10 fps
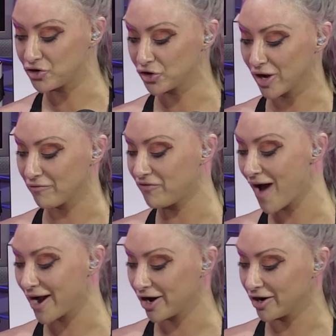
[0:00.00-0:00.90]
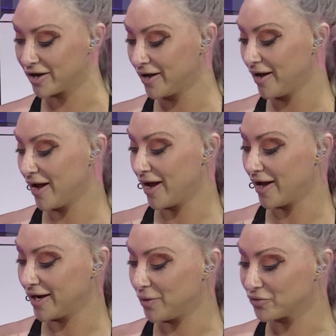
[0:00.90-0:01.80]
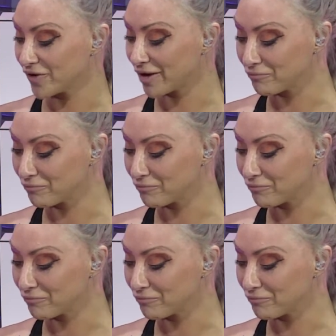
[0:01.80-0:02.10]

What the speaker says: got fired and he was like